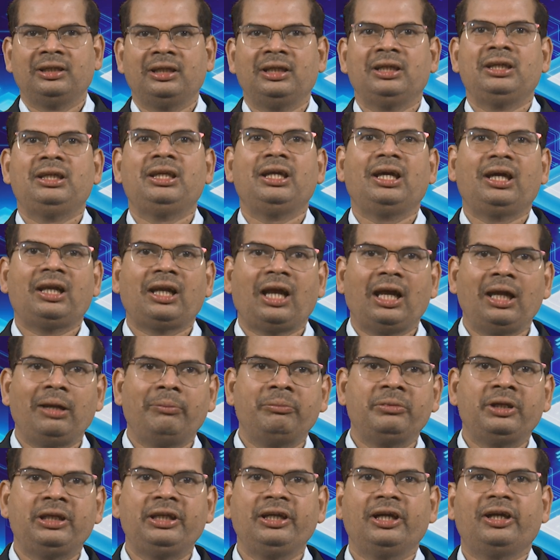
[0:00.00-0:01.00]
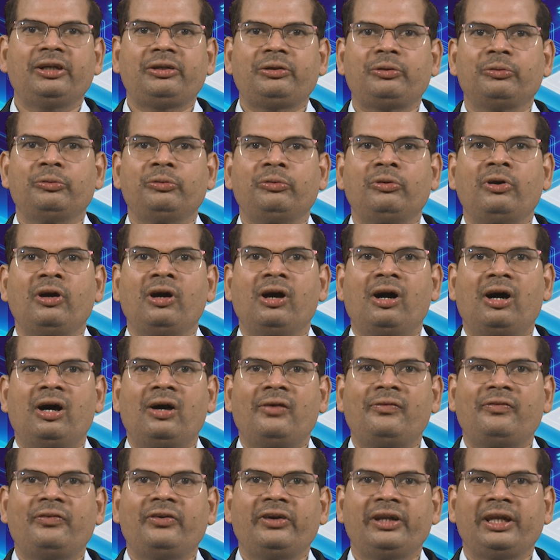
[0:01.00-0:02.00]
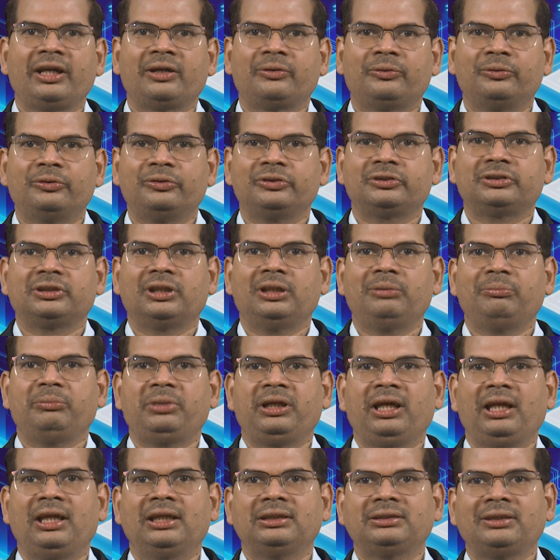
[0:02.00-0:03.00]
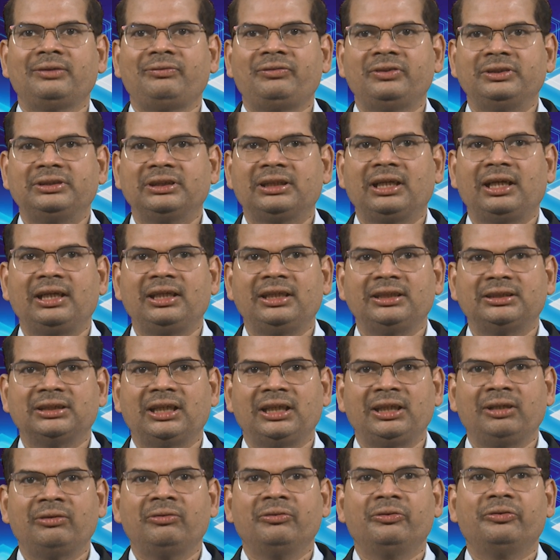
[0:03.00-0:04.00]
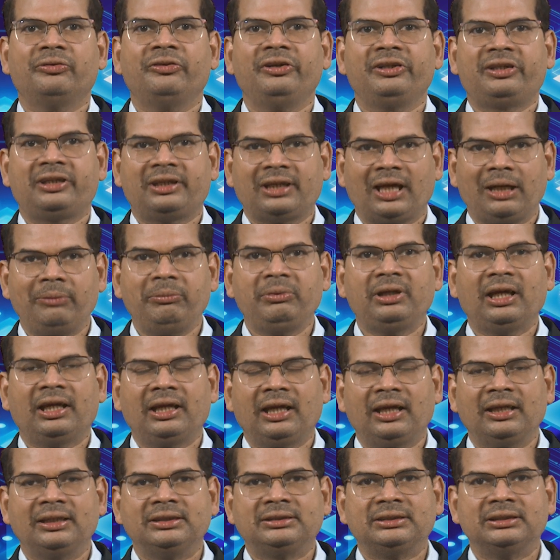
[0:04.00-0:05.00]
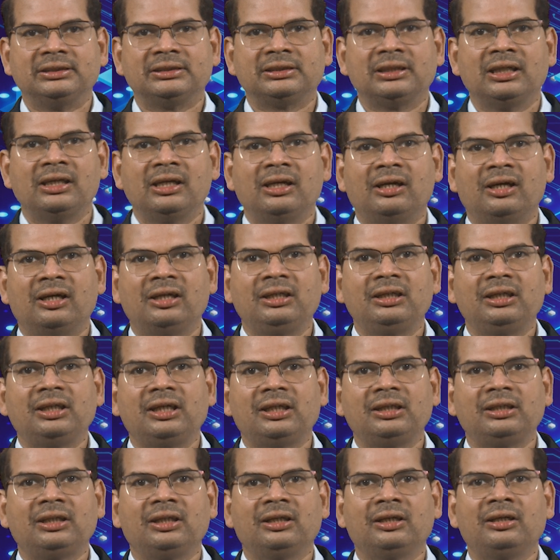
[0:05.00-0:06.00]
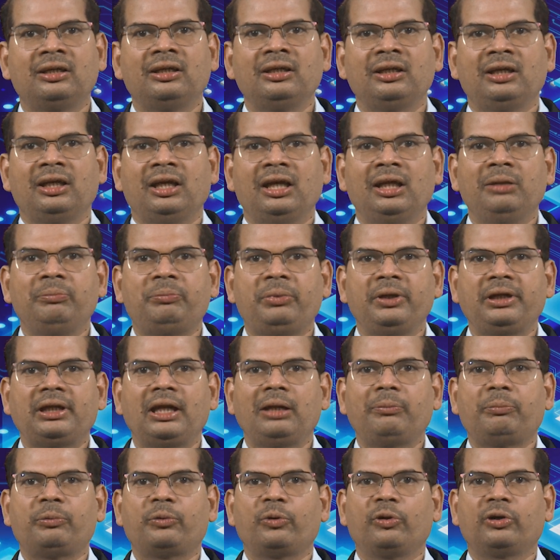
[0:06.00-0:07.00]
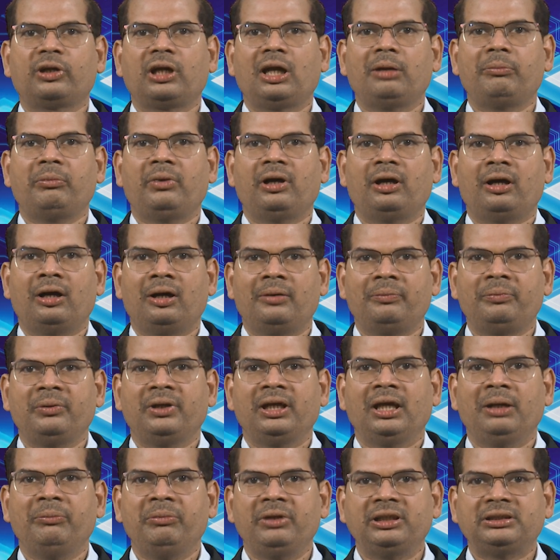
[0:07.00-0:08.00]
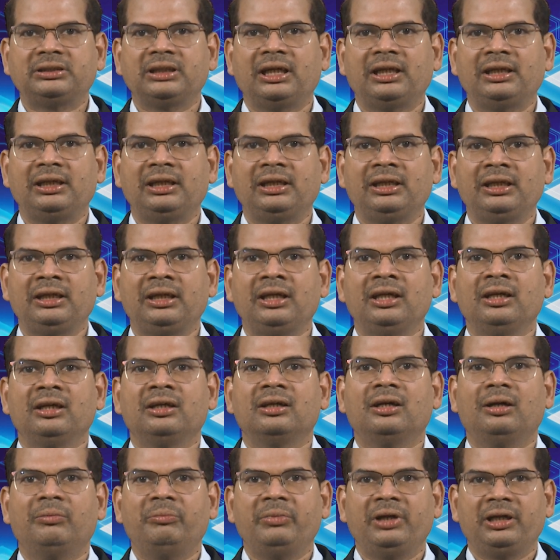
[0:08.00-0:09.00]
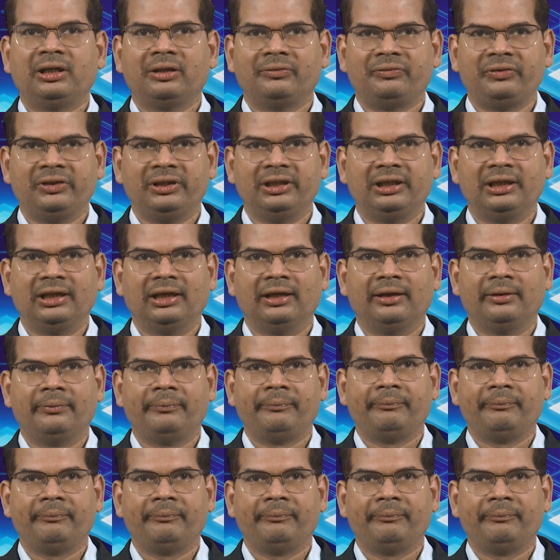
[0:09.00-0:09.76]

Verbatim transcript: Here I am here to offer a course on VLSI physical design with timing analysis under the NPTEL program of MHRD, Government of India.